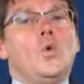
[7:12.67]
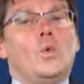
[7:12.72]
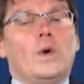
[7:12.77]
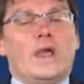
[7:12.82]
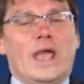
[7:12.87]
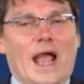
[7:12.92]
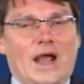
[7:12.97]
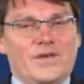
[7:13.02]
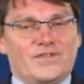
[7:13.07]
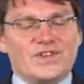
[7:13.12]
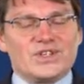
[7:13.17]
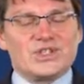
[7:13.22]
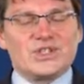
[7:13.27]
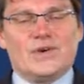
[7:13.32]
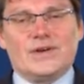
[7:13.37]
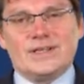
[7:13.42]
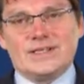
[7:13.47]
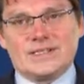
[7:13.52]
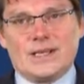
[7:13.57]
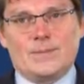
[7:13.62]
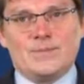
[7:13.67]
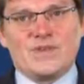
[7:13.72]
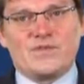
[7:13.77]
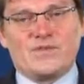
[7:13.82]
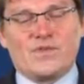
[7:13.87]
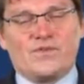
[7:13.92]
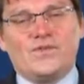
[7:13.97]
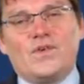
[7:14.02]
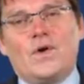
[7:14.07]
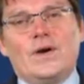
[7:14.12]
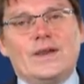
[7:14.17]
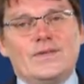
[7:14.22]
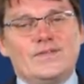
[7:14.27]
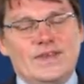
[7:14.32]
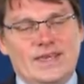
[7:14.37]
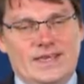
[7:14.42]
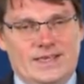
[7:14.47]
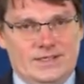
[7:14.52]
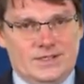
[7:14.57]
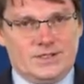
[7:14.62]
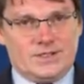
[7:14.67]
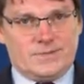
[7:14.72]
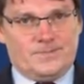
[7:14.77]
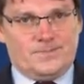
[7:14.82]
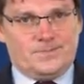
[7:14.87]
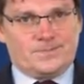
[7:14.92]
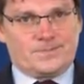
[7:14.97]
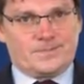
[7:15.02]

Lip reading: we have to sign something for 5 years,